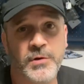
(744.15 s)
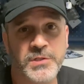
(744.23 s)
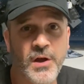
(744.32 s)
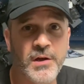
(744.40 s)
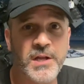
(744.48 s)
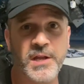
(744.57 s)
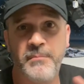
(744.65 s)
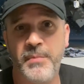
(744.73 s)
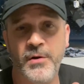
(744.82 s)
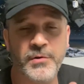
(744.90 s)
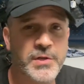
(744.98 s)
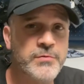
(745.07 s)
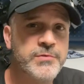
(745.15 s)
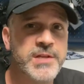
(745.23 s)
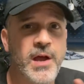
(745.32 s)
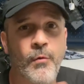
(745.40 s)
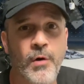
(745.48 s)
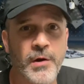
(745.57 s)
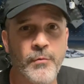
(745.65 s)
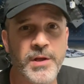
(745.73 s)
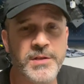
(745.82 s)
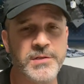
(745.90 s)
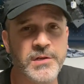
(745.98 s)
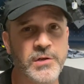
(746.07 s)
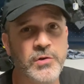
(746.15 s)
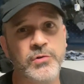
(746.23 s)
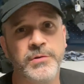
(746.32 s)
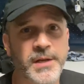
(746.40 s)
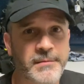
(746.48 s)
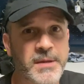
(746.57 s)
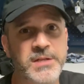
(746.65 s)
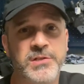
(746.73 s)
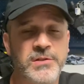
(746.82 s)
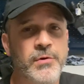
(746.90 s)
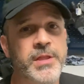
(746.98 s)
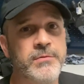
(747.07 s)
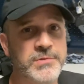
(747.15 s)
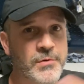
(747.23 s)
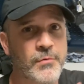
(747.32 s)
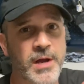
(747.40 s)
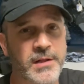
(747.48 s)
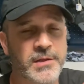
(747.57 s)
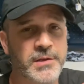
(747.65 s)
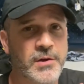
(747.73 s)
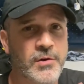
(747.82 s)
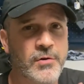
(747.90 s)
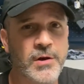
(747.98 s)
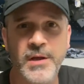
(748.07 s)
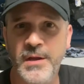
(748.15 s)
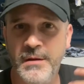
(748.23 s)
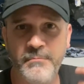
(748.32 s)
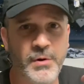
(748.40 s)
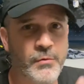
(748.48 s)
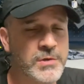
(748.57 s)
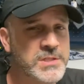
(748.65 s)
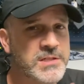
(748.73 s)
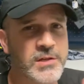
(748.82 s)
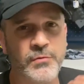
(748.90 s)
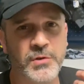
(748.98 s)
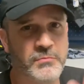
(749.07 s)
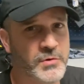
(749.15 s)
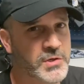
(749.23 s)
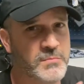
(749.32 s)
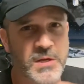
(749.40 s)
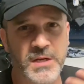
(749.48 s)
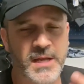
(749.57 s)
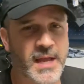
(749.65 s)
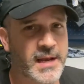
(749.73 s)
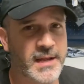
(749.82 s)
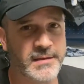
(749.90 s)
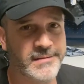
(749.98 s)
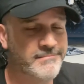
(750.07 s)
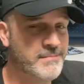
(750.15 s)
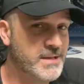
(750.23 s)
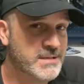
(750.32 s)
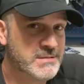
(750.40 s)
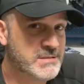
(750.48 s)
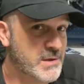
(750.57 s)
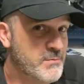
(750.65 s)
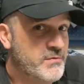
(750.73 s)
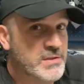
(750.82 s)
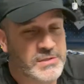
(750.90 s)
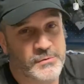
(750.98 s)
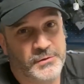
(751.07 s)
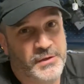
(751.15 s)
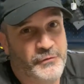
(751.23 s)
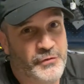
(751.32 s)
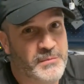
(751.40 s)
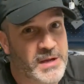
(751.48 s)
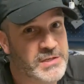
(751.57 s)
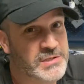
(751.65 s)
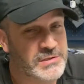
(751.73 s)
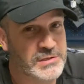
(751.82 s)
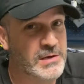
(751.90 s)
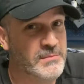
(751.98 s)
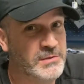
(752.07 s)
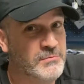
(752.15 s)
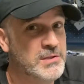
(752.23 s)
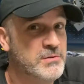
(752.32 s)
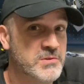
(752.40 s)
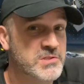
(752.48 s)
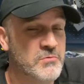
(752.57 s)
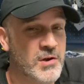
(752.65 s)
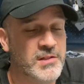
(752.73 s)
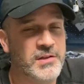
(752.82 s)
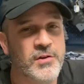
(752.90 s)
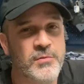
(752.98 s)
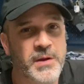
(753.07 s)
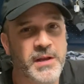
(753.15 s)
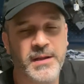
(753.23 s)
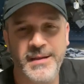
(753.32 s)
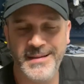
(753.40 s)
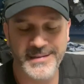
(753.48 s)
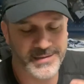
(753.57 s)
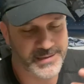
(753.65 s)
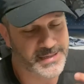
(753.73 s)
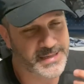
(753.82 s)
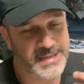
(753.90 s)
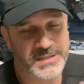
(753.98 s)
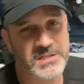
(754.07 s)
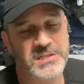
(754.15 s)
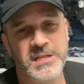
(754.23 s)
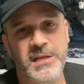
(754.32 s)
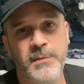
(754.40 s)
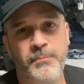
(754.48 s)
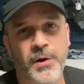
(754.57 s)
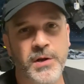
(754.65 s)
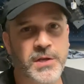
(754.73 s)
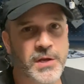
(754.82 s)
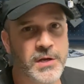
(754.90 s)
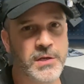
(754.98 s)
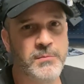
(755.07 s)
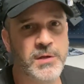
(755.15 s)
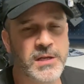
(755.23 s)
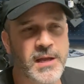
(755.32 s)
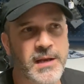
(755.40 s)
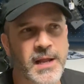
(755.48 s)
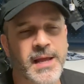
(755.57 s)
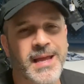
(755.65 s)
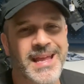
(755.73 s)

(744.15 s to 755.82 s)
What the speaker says: We're talking about who's at what window, and I mentioned, well, that was a while ago. But we're communicating. It is, some of it's old information. Some of the window was a while ago, but it's just the key part. You got to communicate.